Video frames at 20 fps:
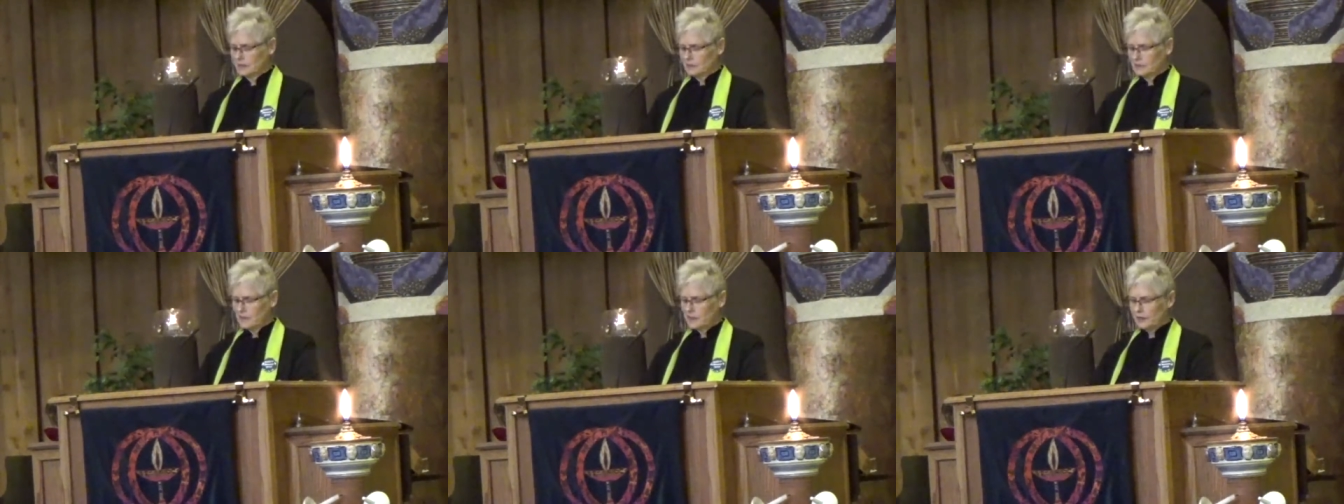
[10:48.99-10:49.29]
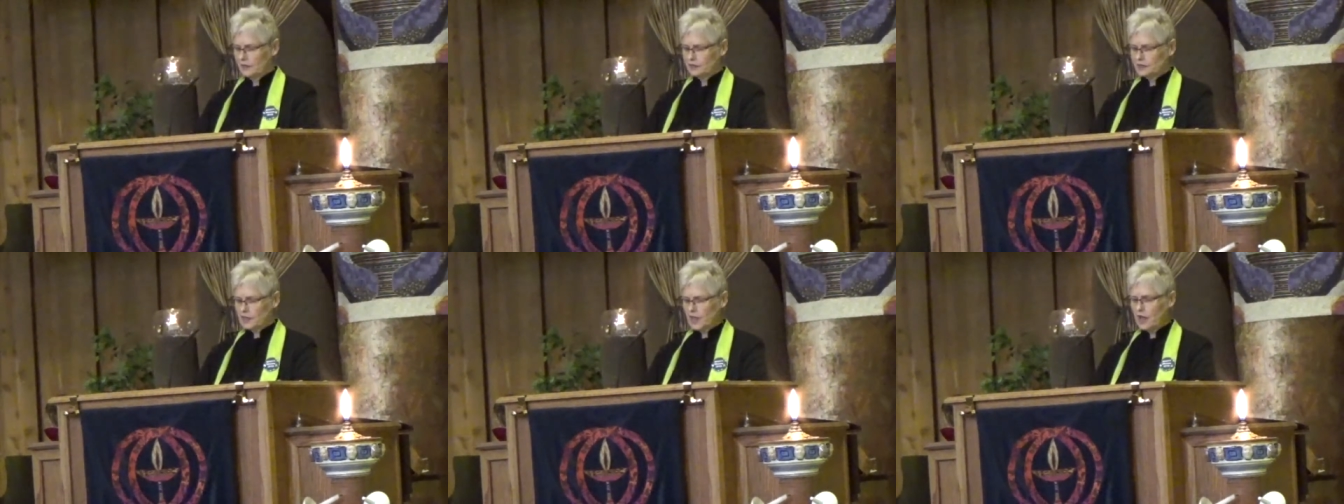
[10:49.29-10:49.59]
that
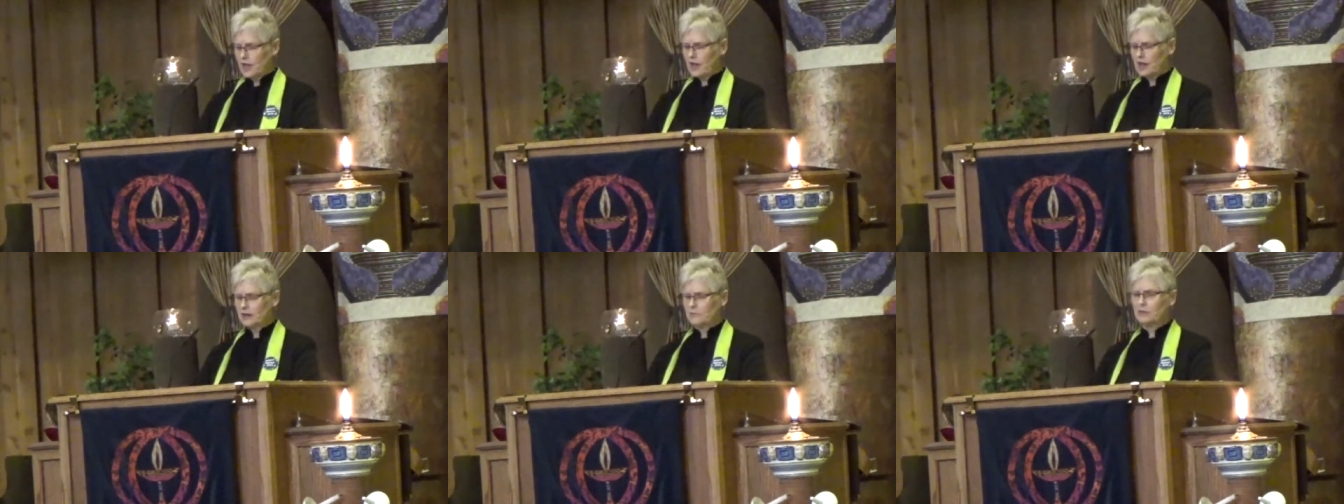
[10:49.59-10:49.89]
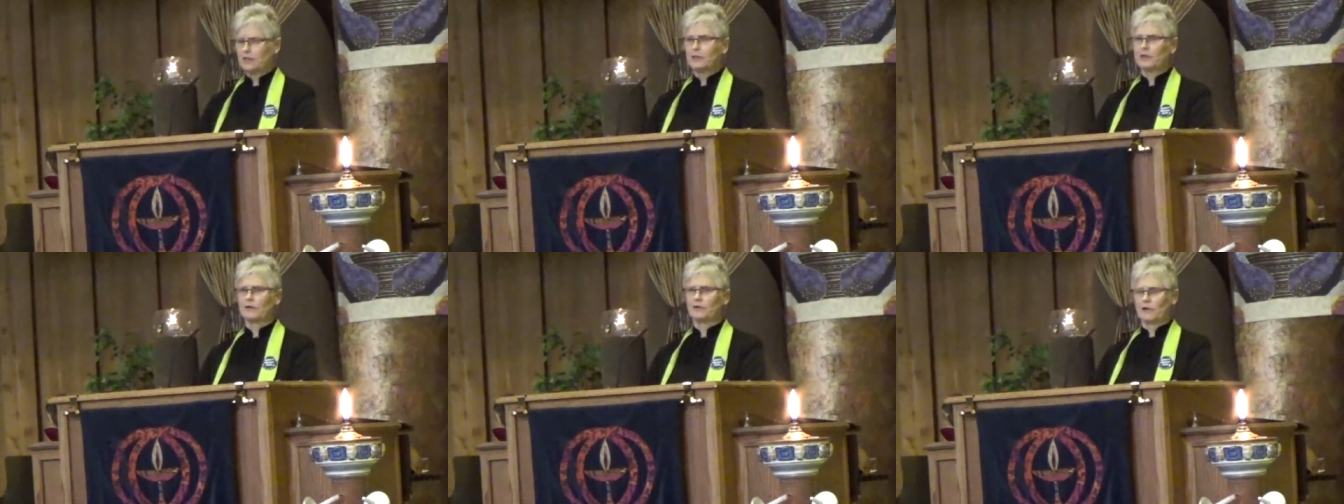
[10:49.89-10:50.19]
our
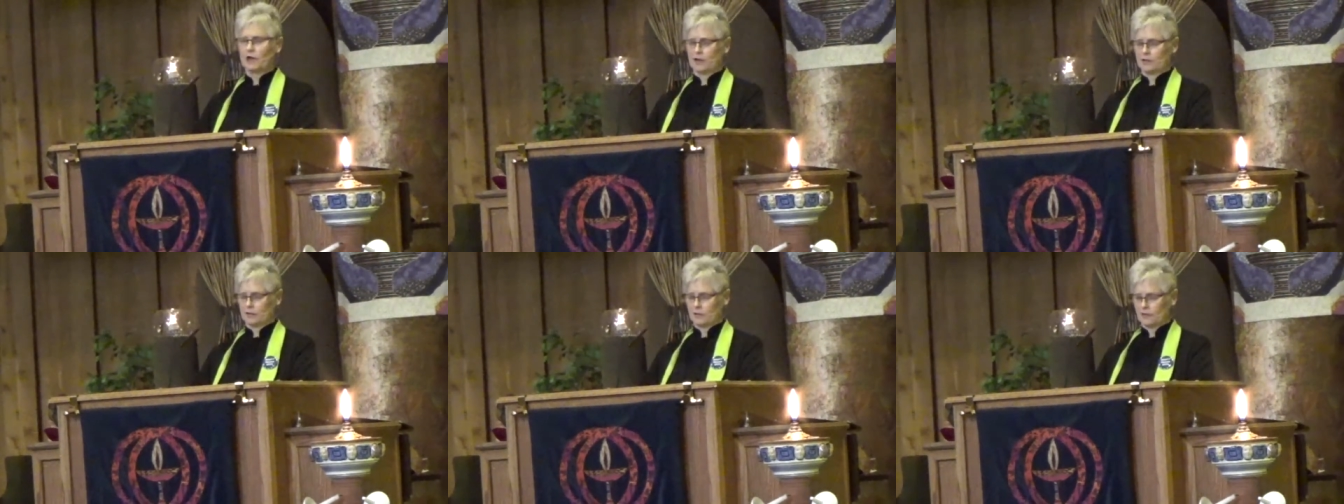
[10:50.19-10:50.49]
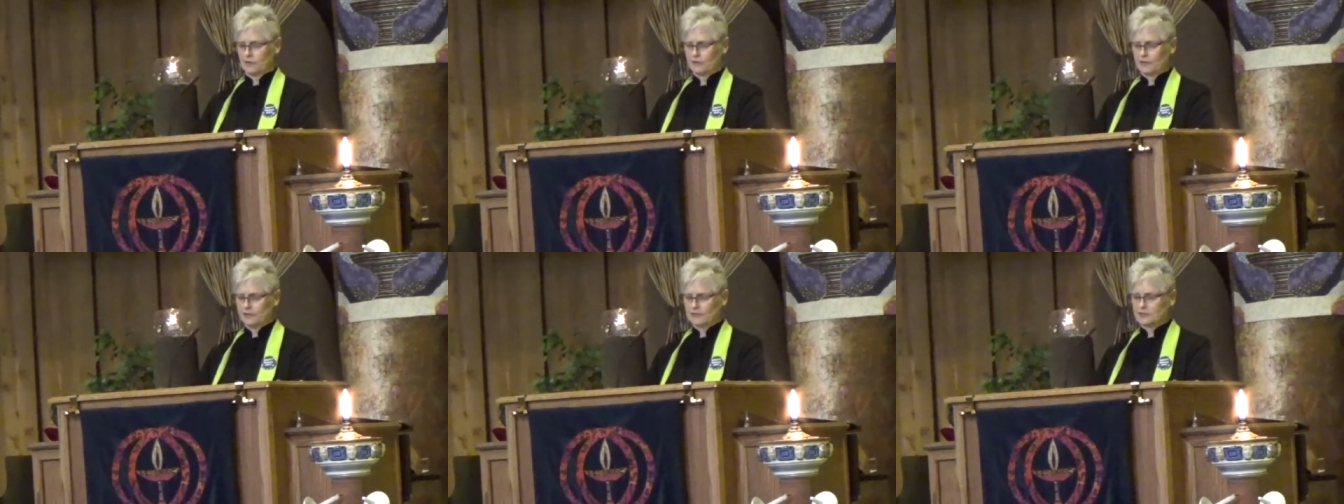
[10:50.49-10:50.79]
time here on
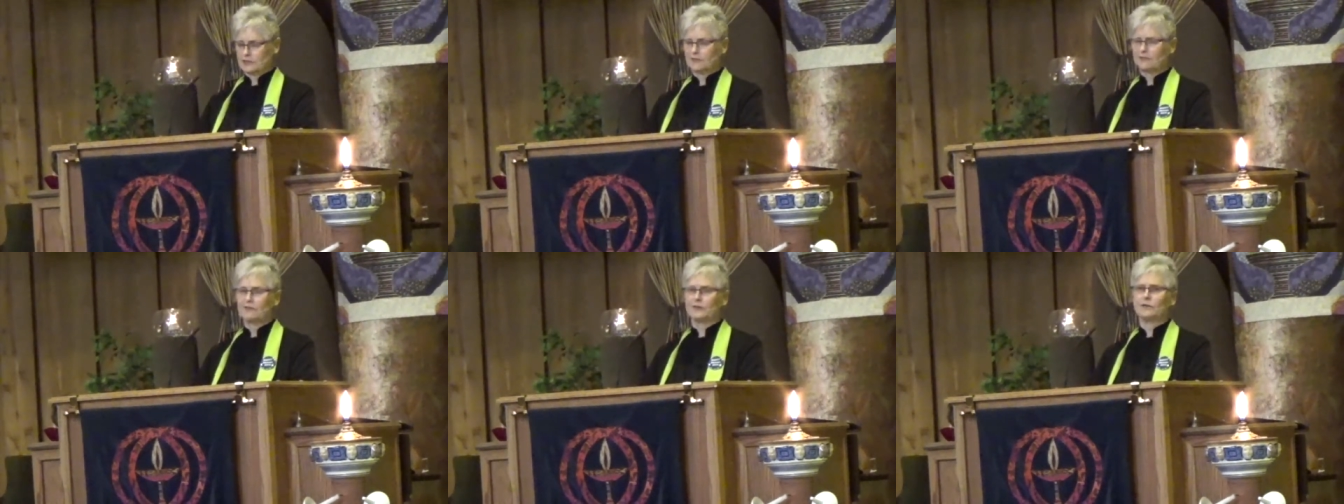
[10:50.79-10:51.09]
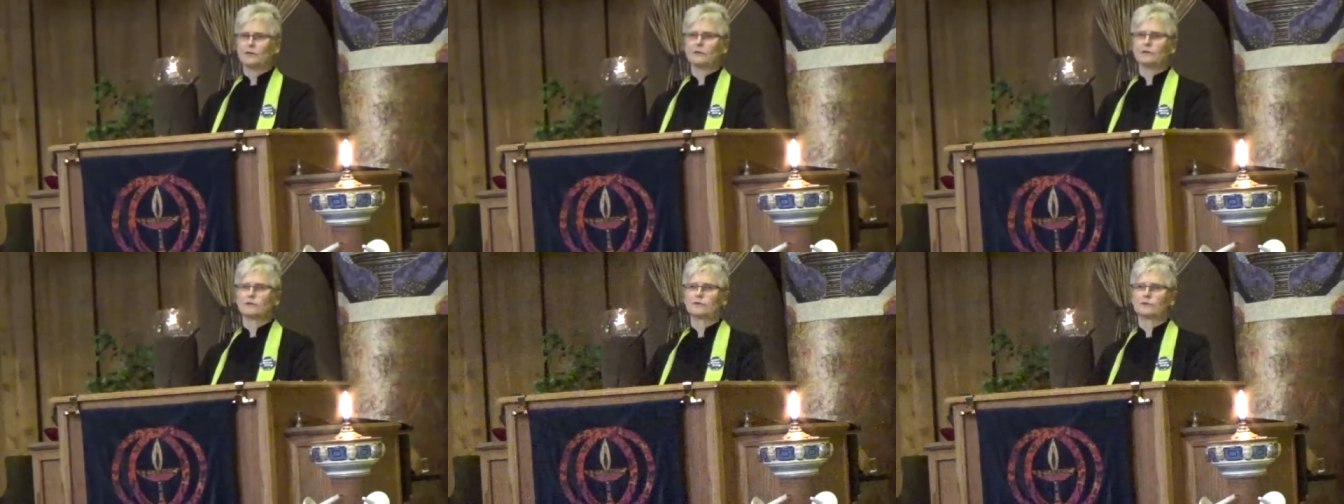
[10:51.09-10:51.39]
earth is
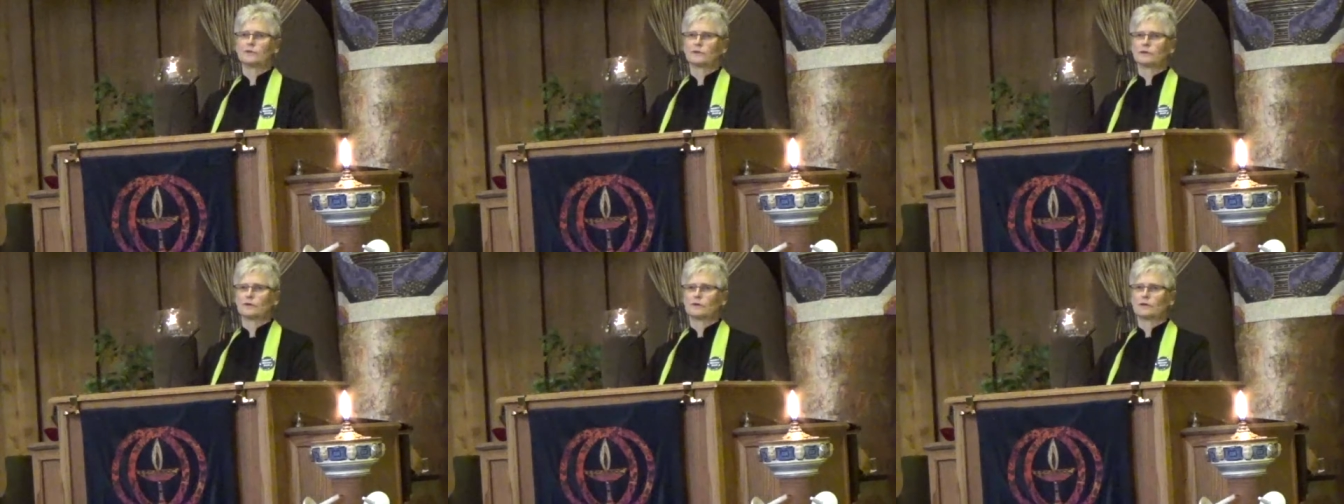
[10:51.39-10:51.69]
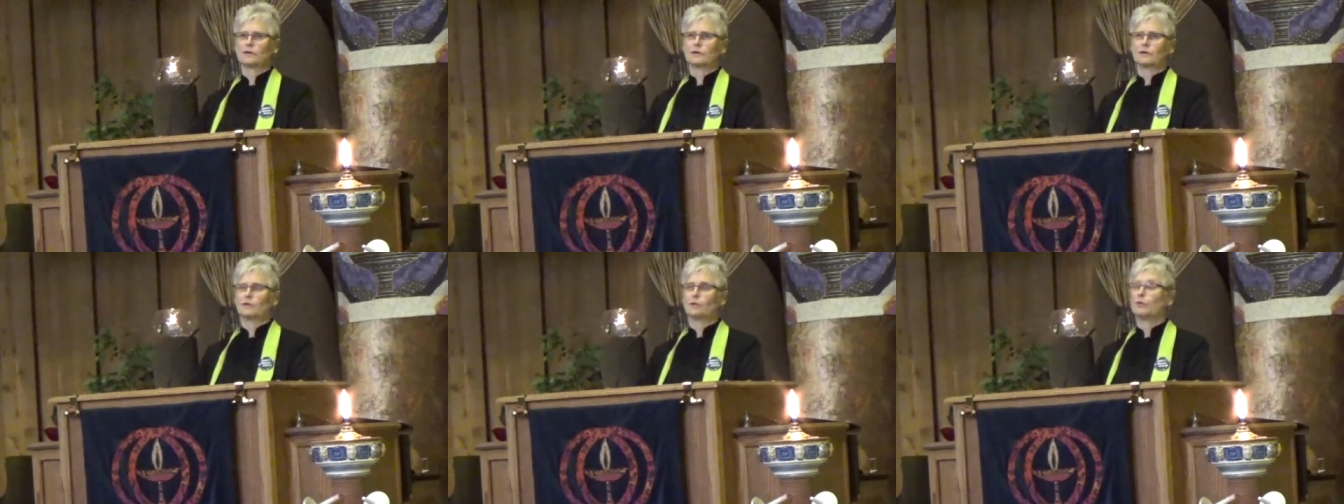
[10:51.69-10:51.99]
filled
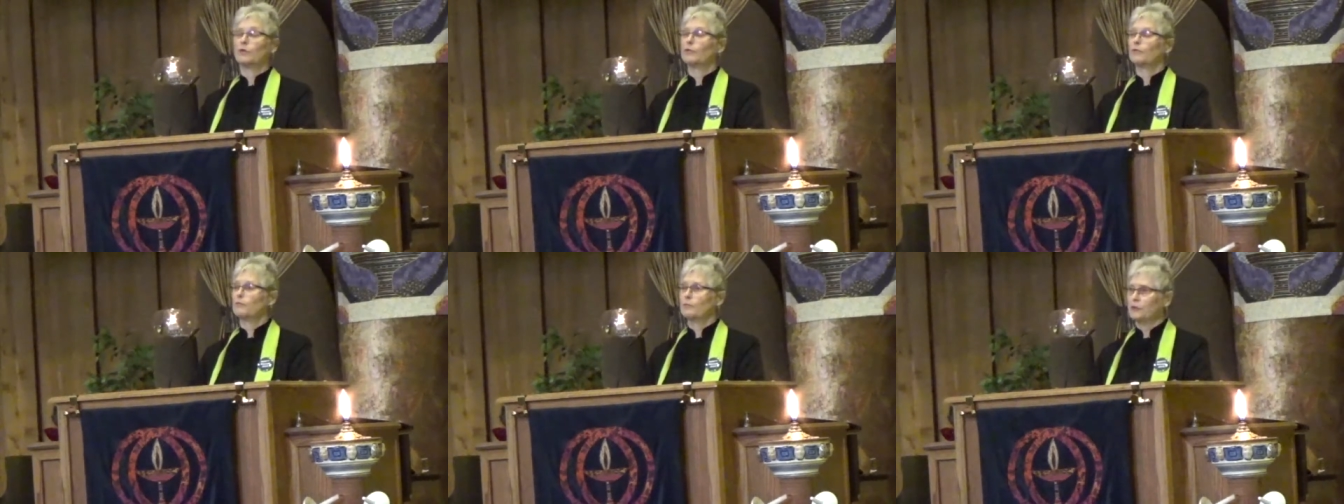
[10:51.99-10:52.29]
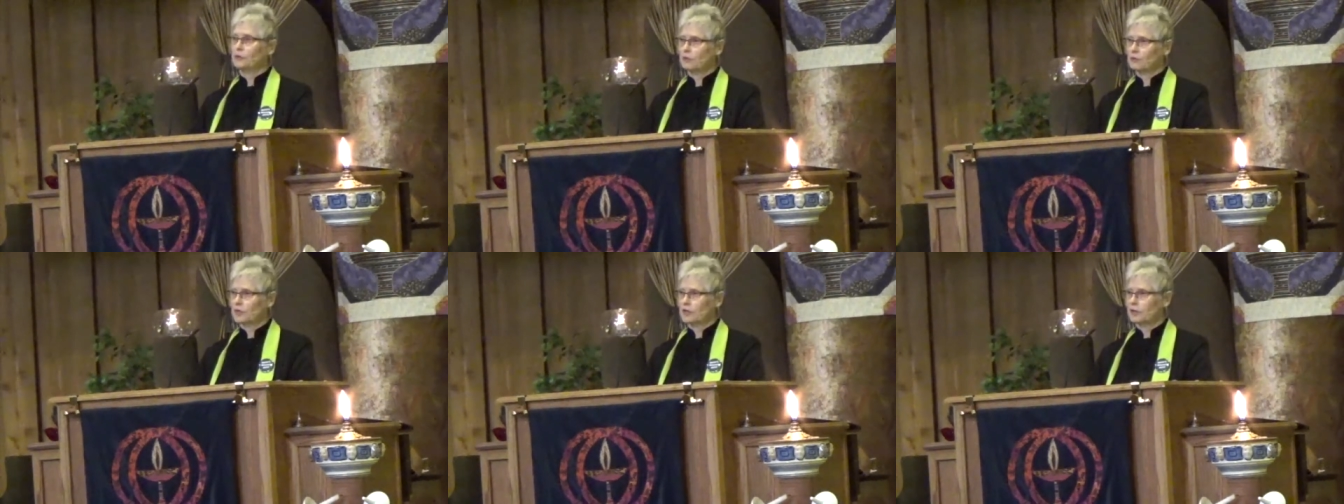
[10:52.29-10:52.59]
with
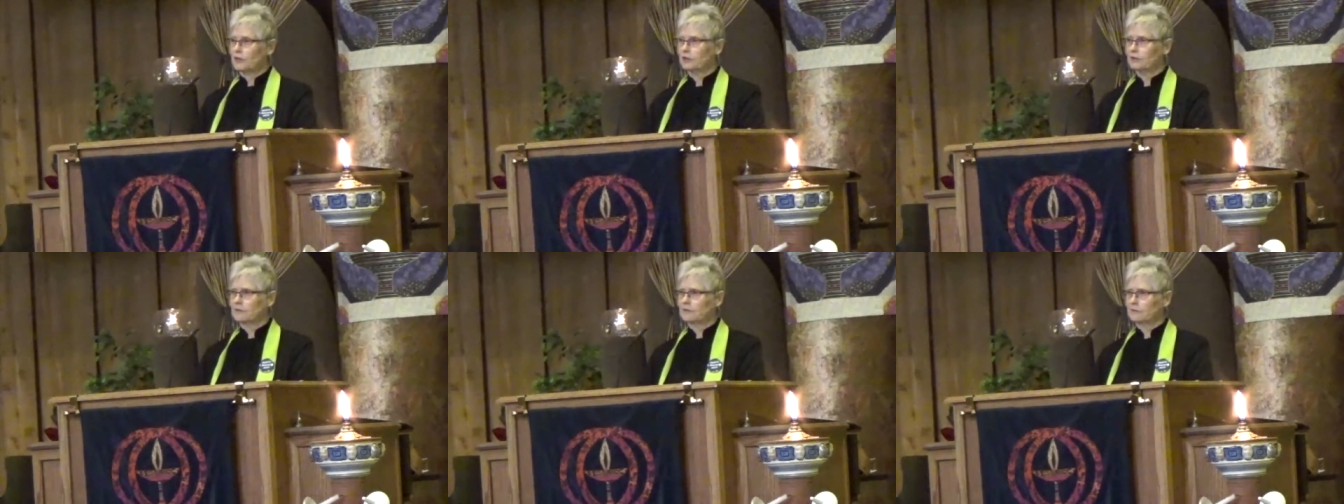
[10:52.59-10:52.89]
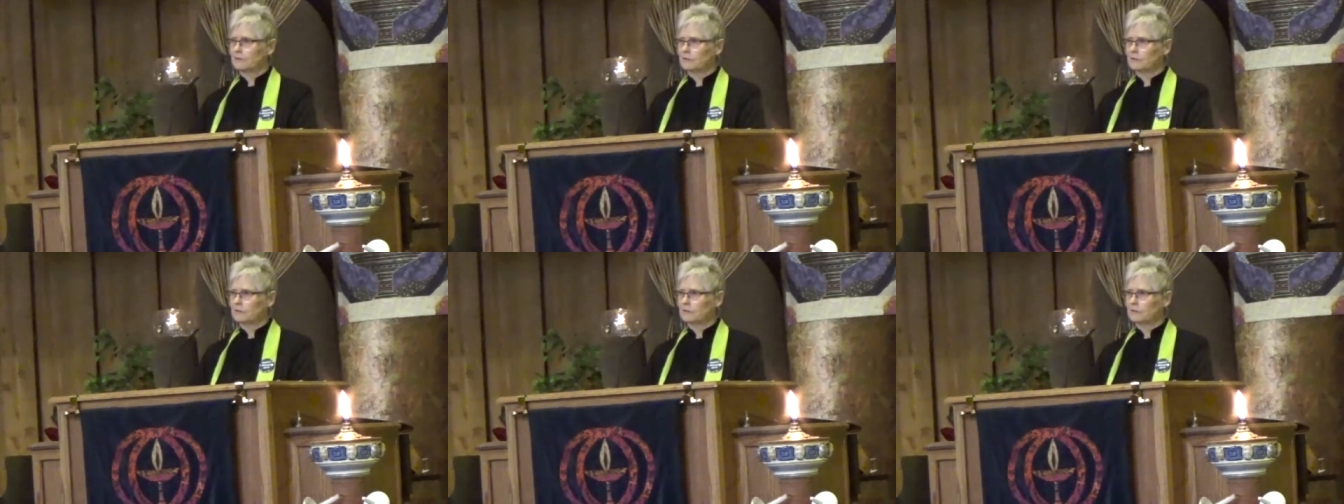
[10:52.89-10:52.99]
beauty,